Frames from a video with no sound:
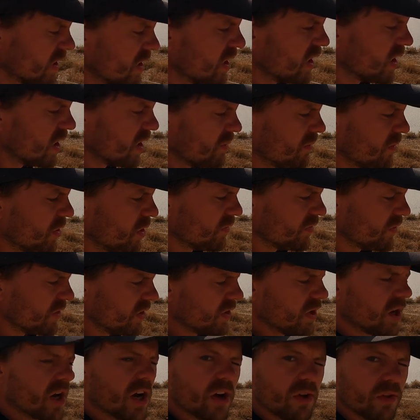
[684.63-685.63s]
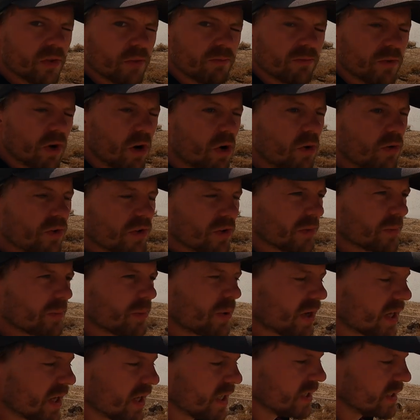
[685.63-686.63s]
um, of the Nile, the role that it
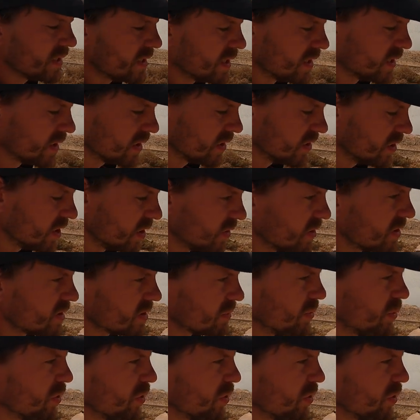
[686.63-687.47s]
played, you know, in